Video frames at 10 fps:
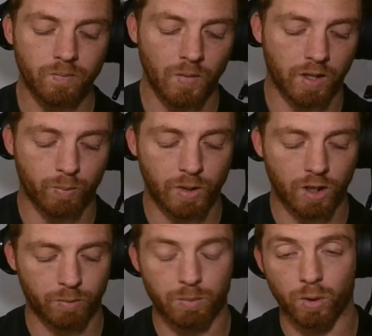Then we're going
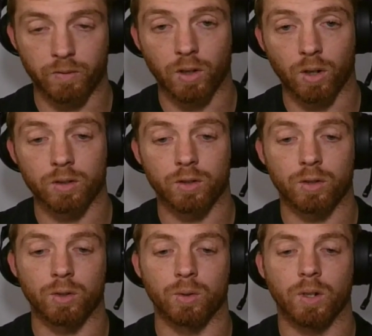to be moving on
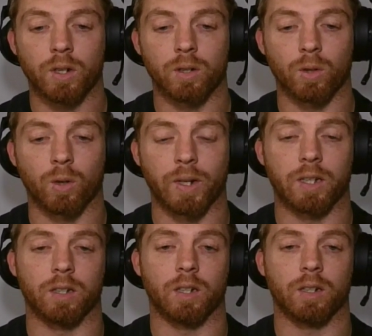to
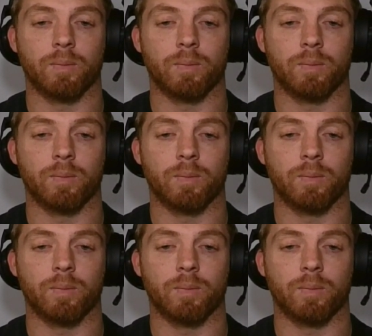Awakening.